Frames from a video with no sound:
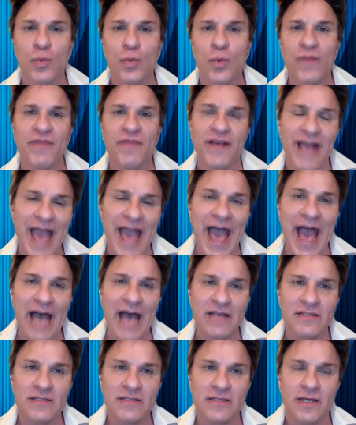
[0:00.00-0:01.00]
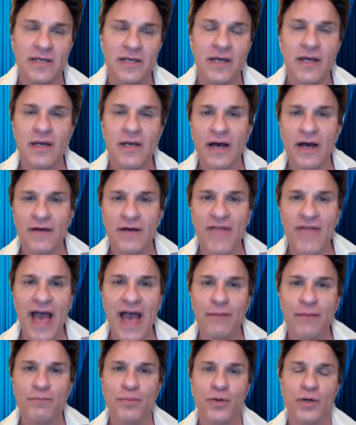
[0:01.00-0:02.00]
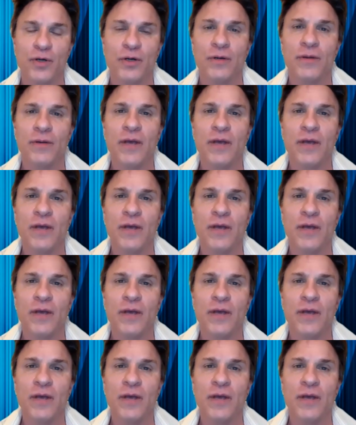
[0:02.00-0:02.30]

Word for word: with the cast of that per,